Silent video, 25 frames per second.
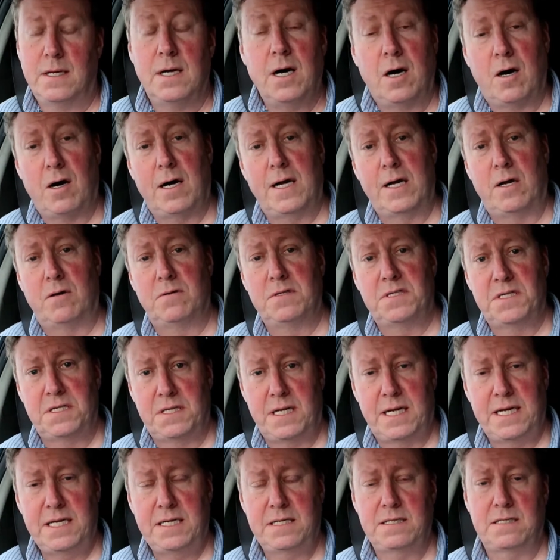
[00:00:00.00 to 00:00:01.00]
Hi, on
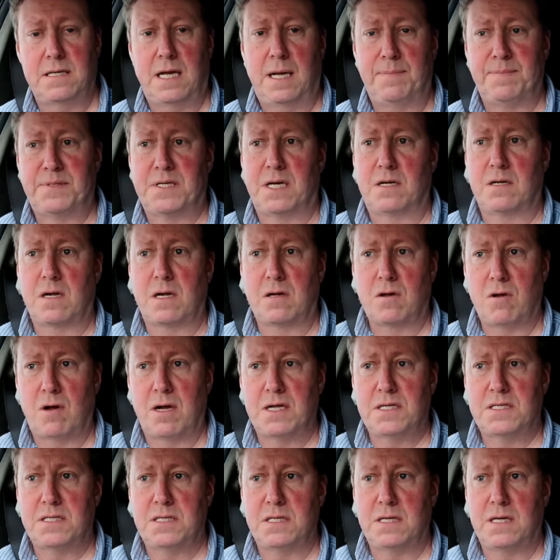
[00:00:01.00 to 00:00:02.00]
today's episode I'd
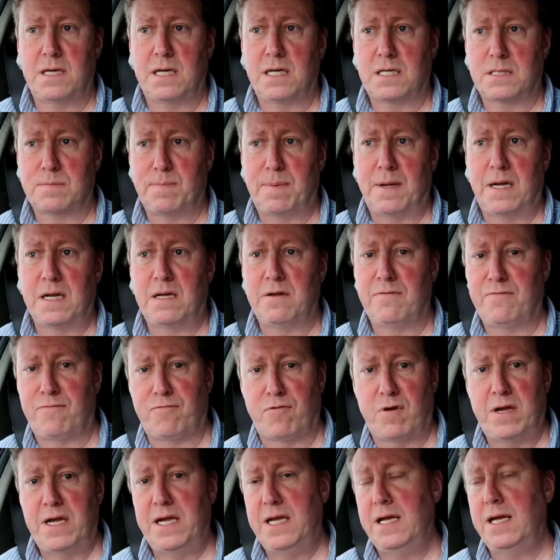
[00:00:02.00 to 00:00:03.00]
like to explain the
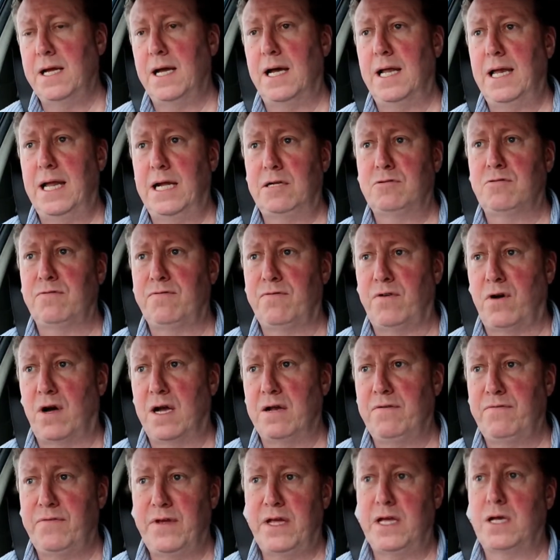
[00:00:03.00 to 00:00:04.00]
three
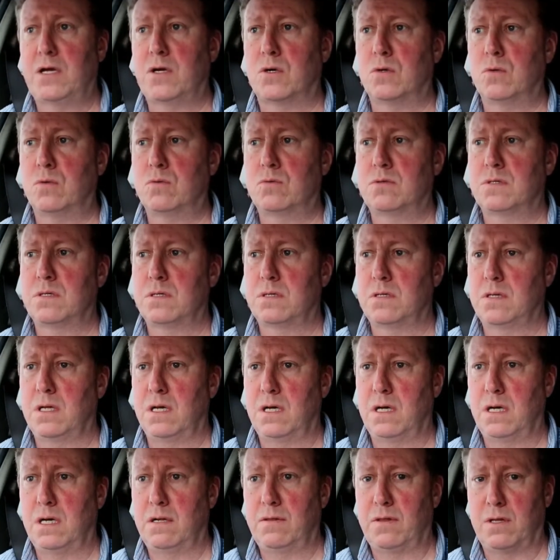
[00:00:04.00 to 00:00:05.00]
electrified vehicles
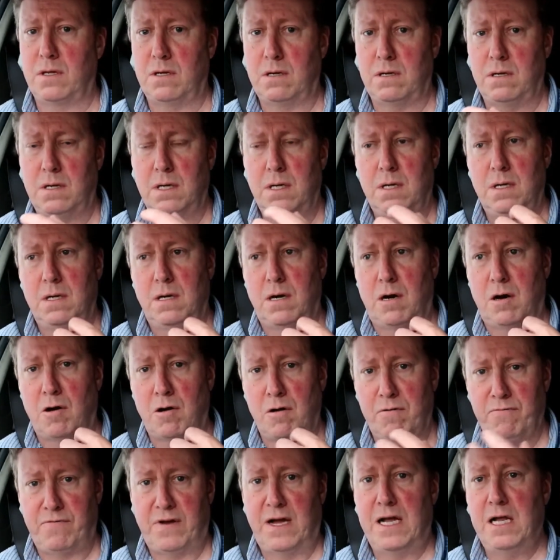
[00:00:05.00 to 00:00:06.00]
that
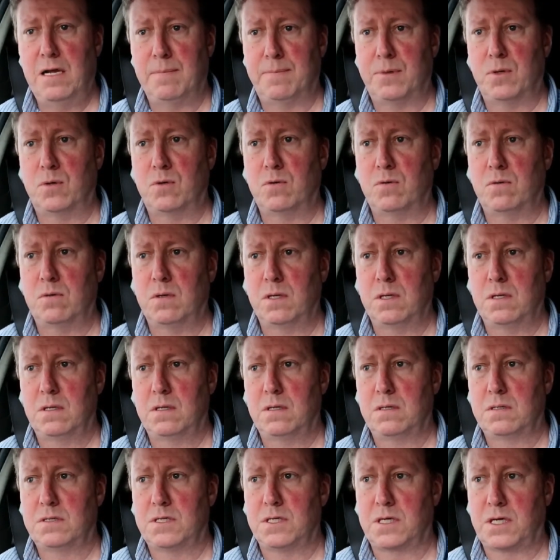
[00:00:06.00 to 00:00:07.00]
are available
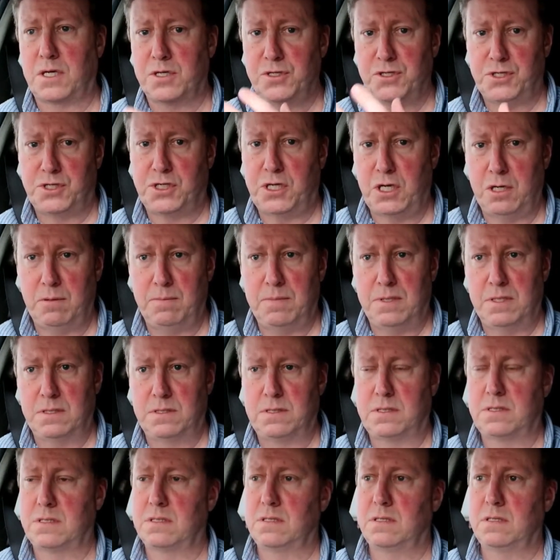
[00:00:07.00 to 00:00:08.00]
to
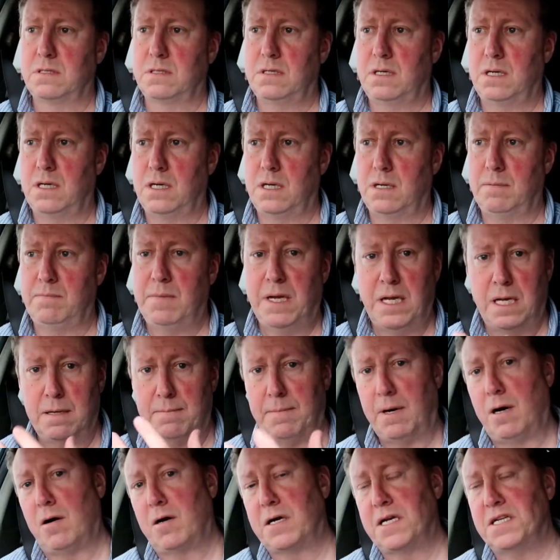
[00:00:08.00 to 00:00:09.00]
consumers in the
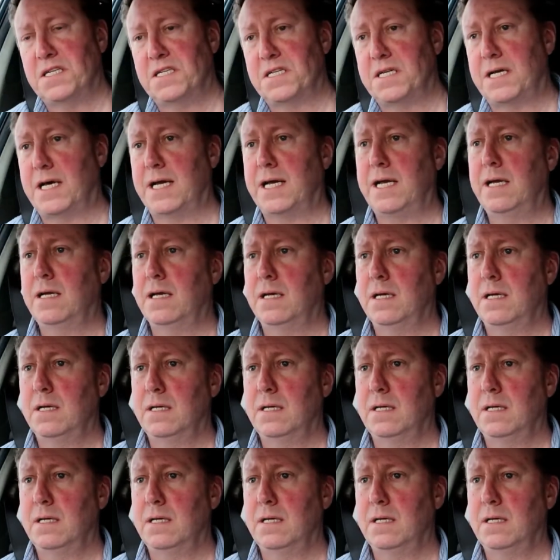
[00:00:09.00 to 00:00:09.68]
market today.